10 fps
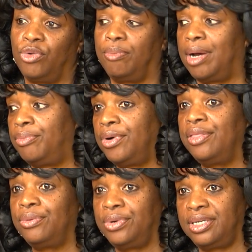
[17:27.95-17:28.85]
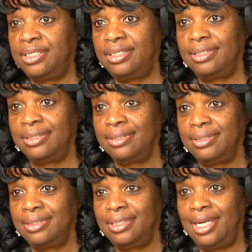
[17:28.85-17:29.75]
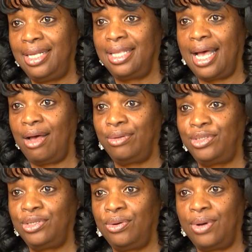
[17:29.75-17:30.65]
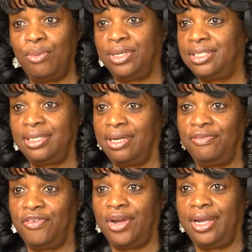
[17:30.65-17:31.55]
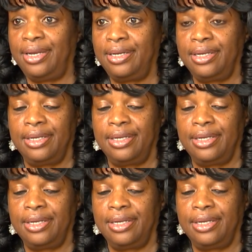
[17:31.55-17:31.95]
Well, my brother was in the house, so I wasn't afraid.